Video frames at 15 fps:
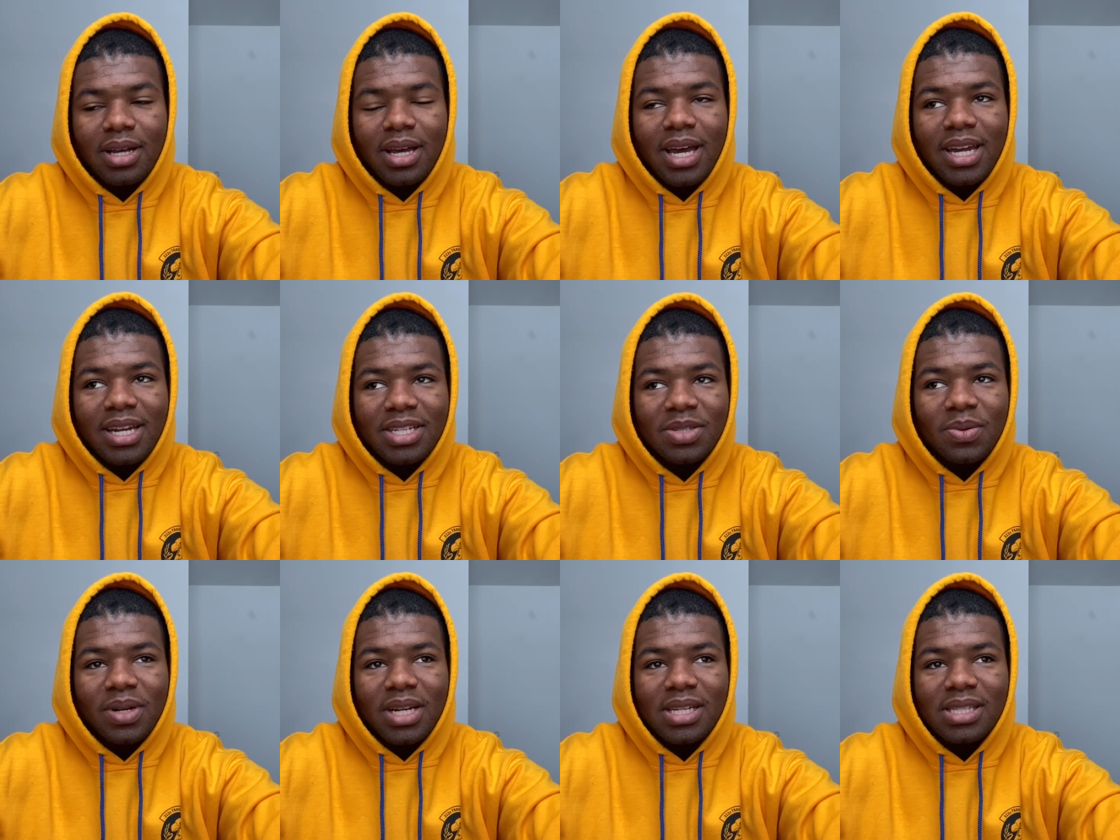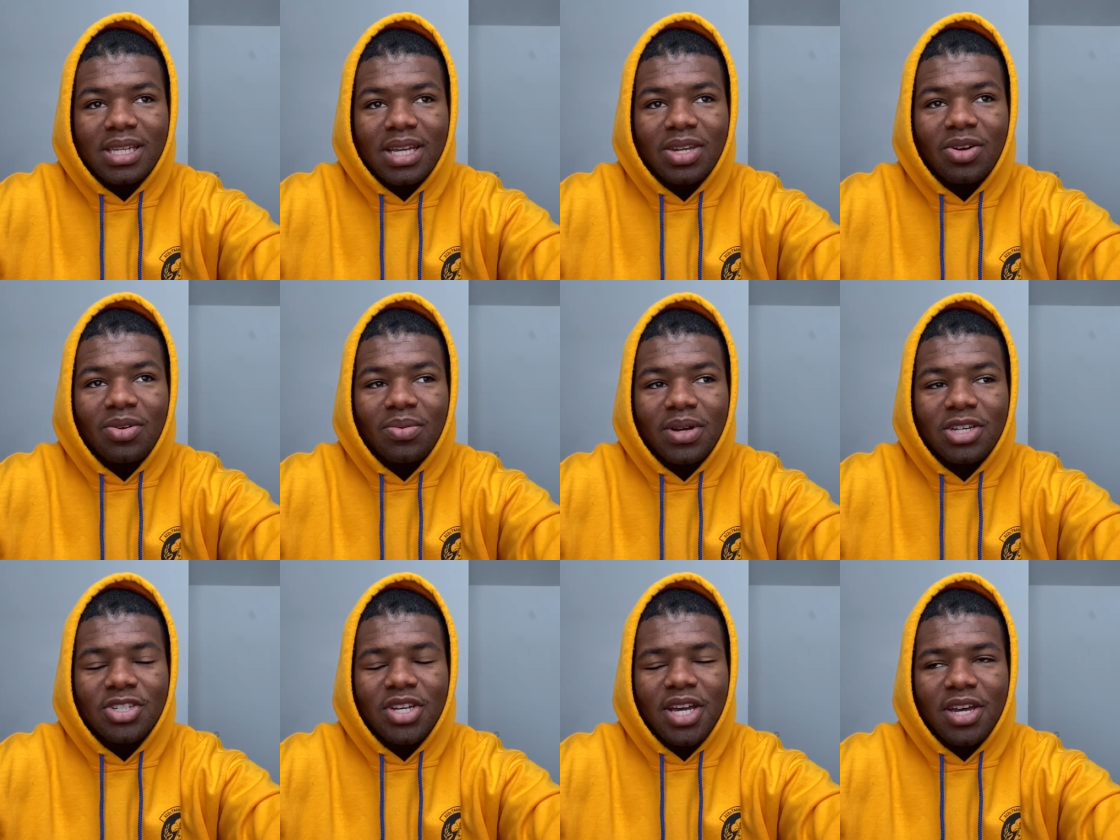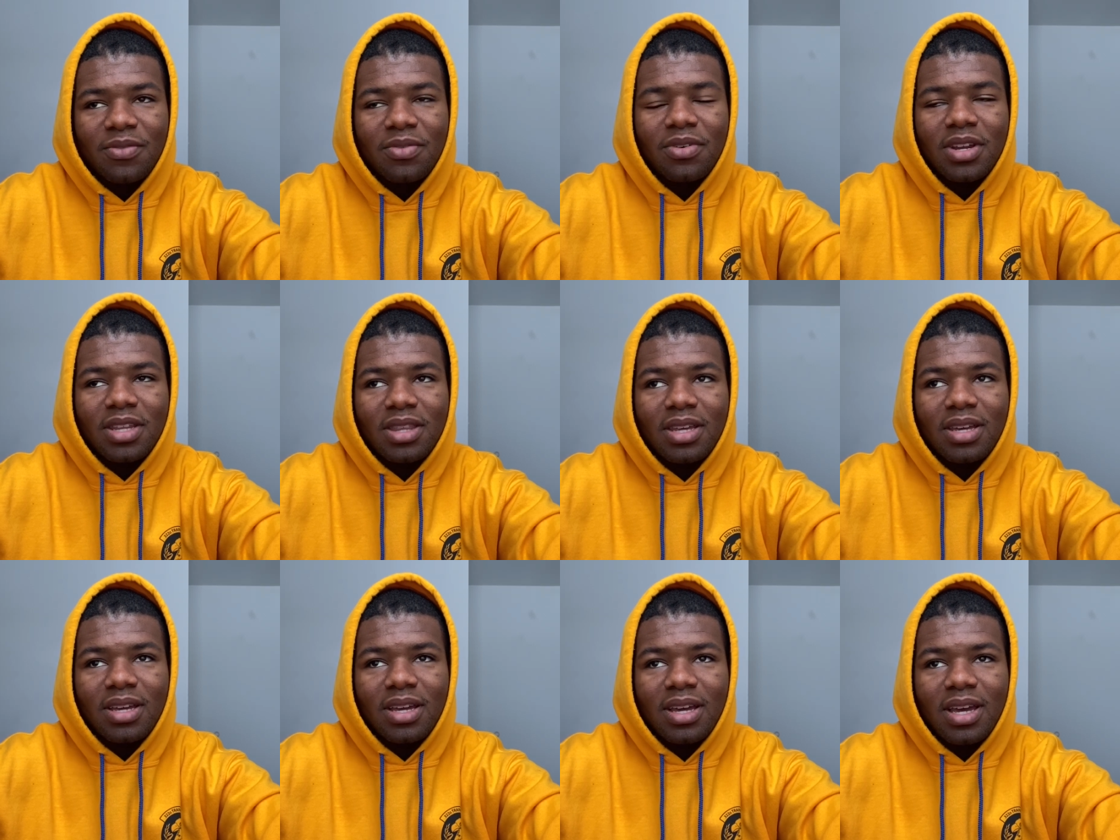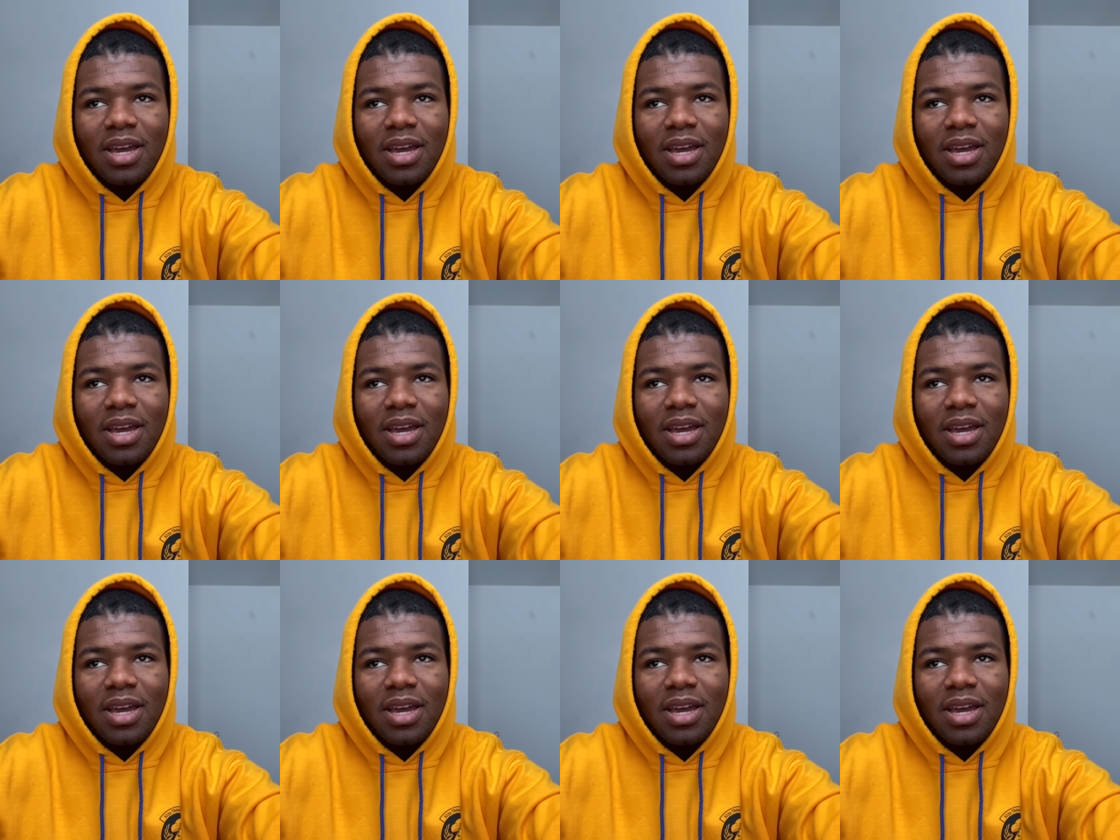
And this is what they said, don't raise your hand for anything.